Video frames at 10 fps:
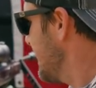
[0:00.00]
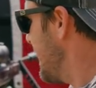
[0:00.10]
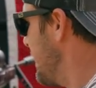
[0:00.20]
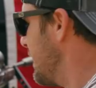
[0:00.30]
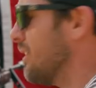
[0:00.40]

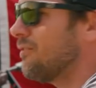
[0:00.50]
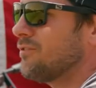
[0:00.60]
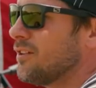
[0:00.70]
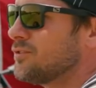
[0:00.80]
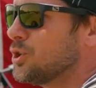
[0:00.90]
I've had
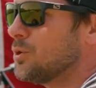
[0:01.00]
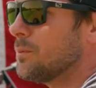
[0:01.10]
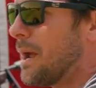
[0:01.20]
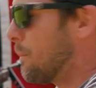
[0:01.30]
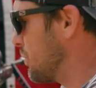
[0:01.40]
enough of shooting
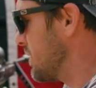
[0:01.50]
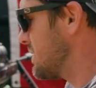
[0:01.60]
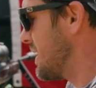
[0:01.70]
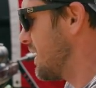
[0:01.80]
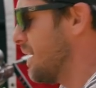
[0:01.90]
the paper with this
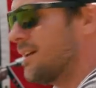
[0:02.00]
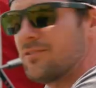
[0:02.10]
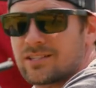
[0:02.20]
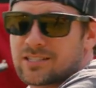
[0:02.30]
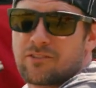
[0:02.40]
thing.
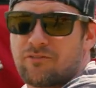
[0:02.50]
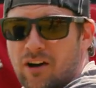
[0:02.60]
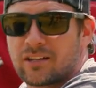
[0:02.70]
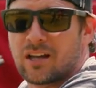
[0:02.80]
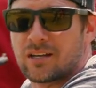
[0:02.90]
This is a
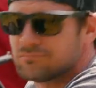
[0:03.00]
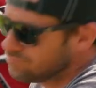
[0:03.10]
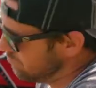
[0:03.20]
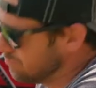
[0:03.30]
fun gun.